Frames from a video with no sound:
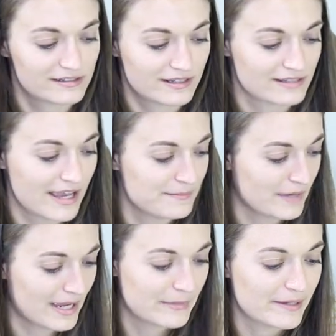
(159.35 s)
Because I,
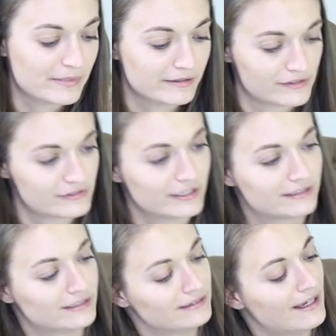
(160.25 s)
I might be
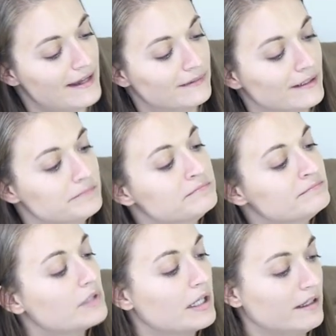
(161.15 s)
restricted. I don't know.
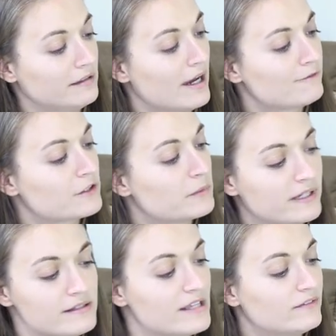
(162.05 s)
Uh, not for
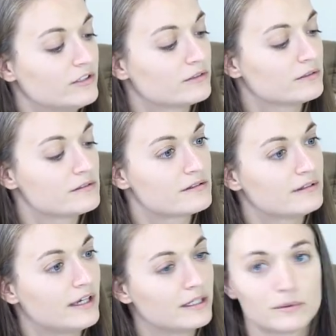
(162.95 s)
27 year olds?
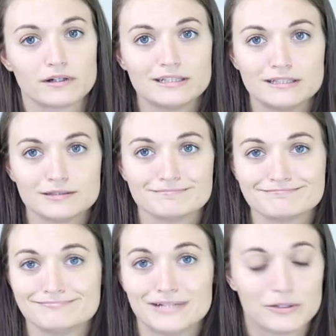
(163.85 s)
Anywhere on here?
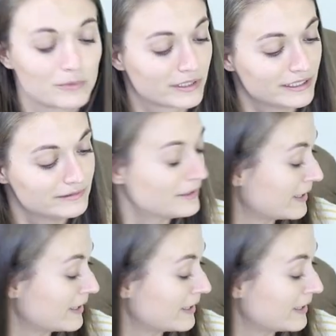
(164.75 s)
No, we're good?